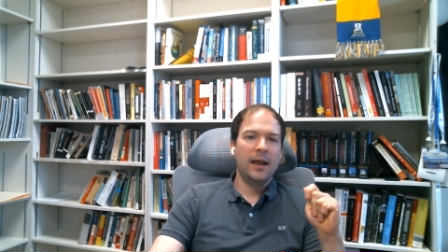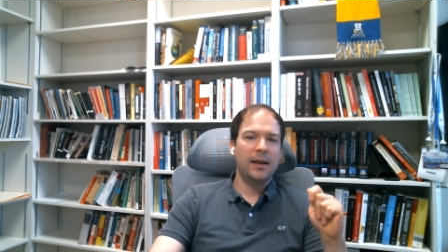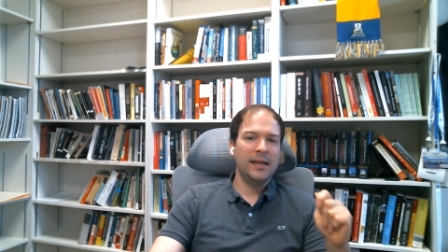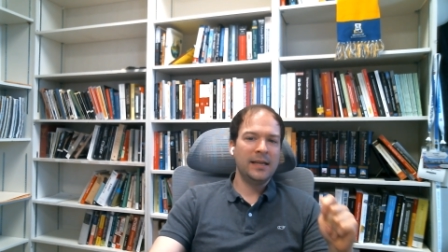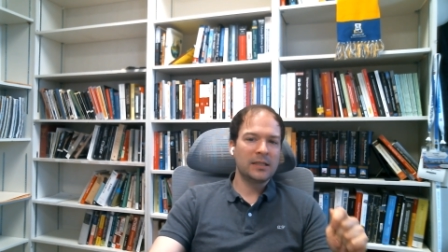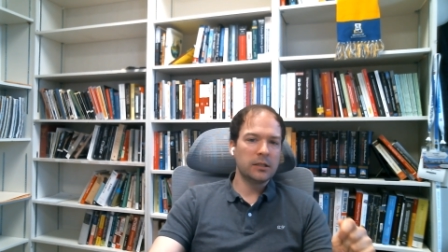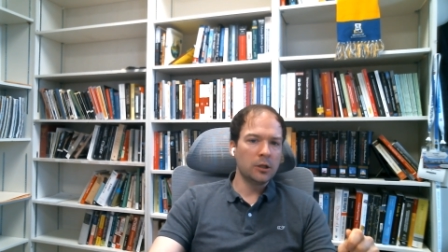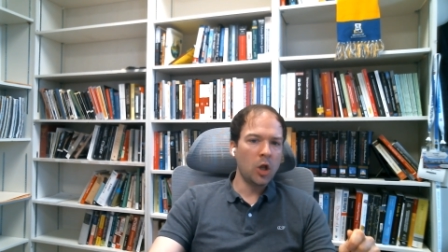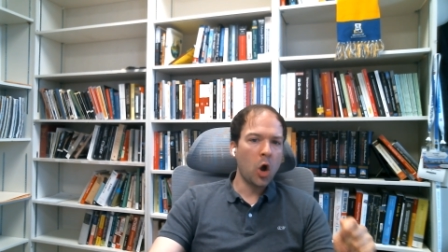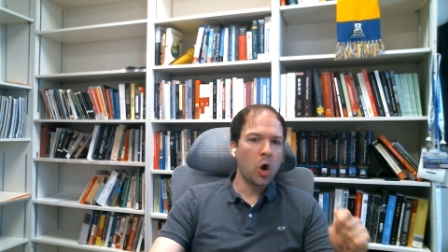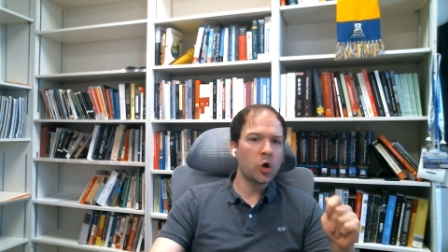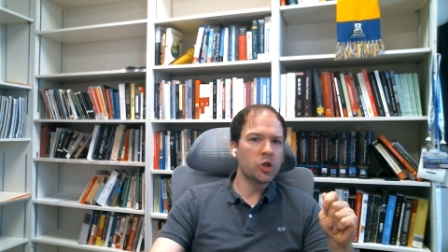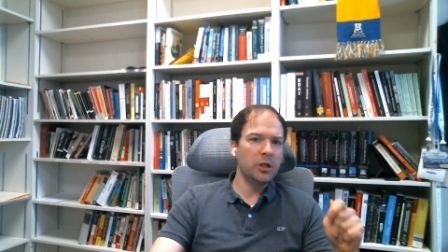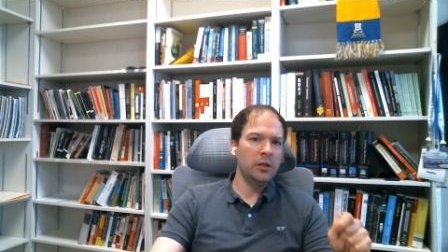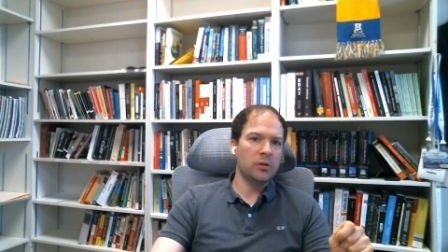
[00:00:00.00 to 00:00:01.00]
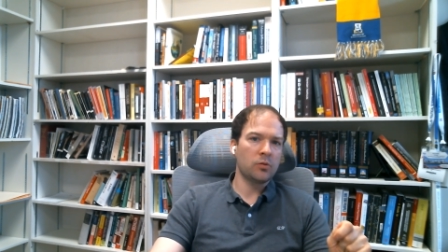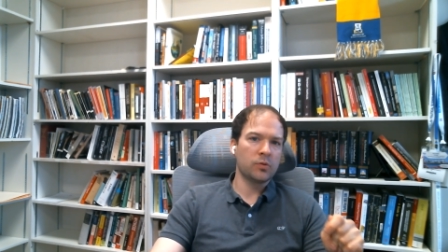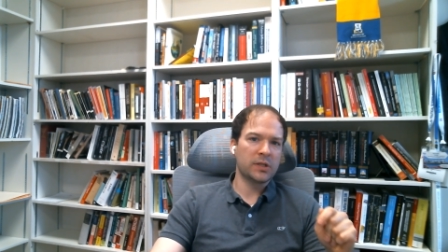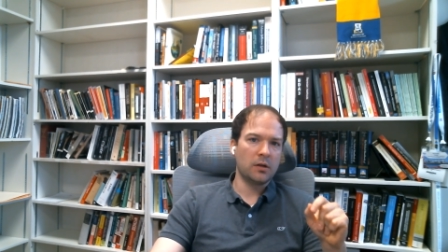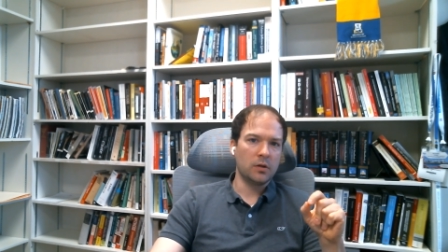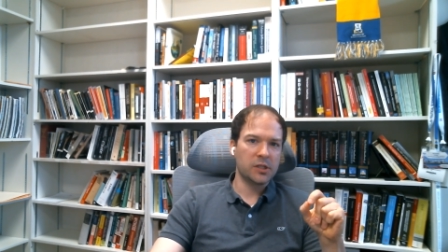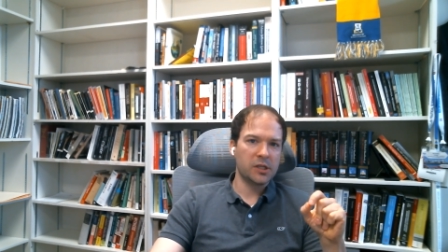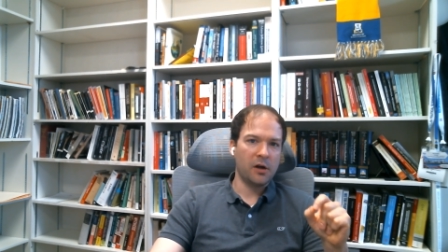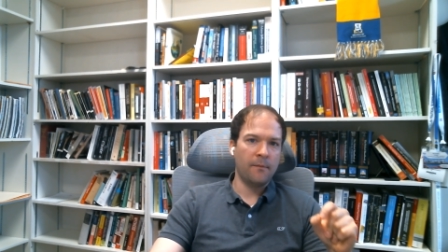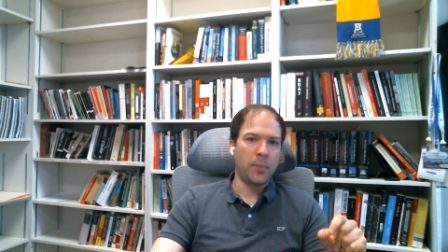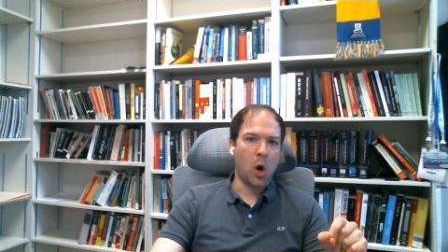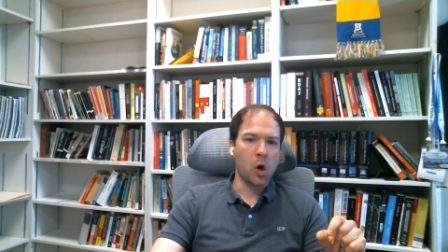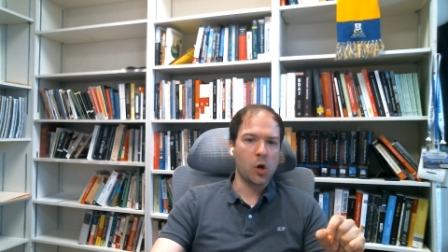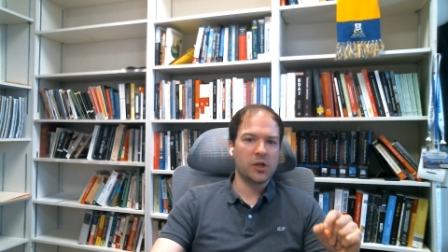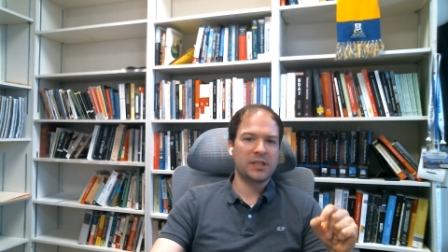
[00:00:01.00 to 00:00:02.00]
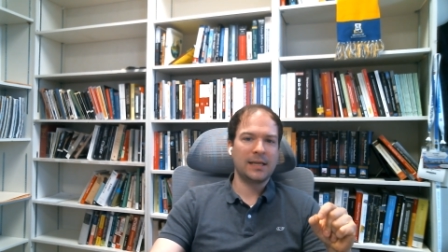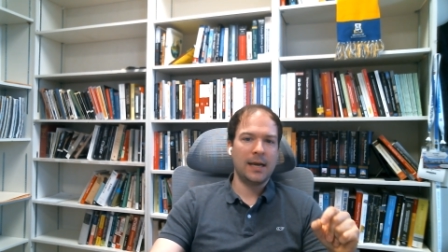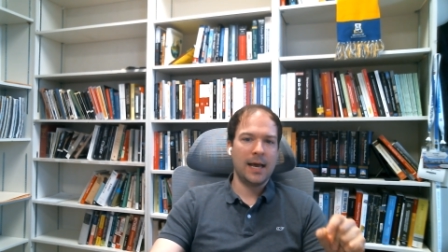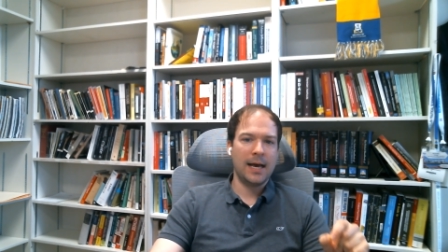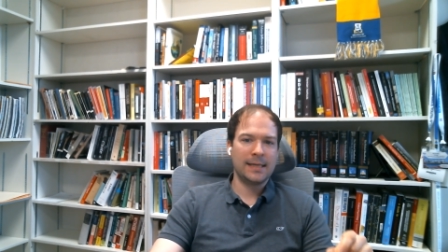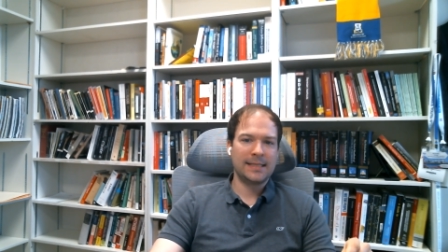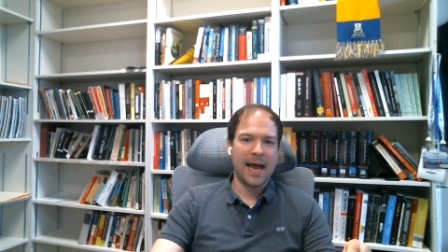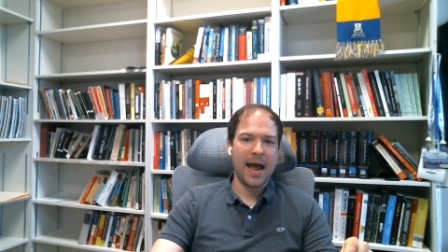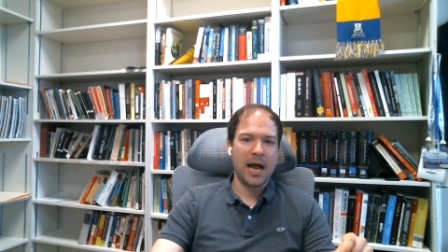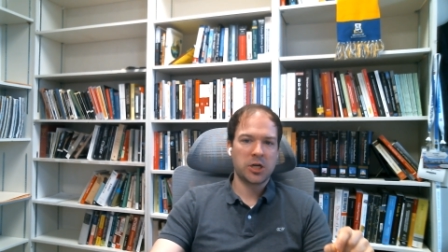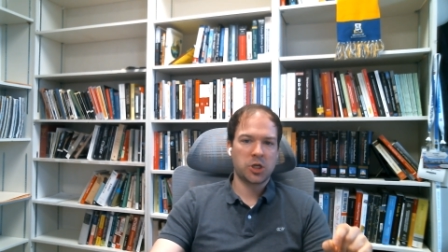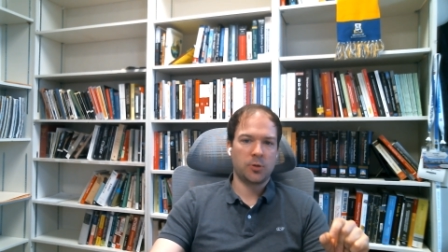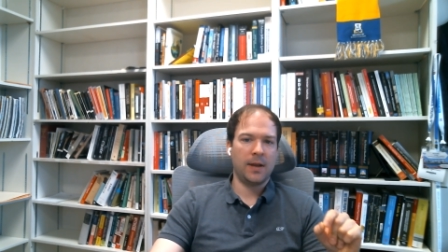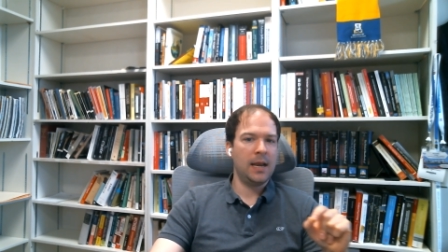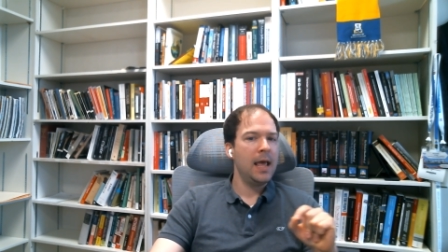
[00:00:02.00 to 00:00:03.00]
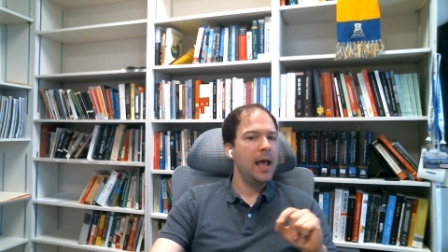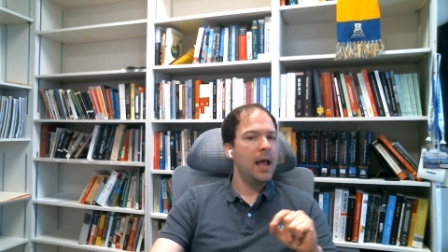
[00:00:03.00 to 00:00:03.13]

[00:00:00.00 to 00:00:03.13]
is largely the result of partisan attachment,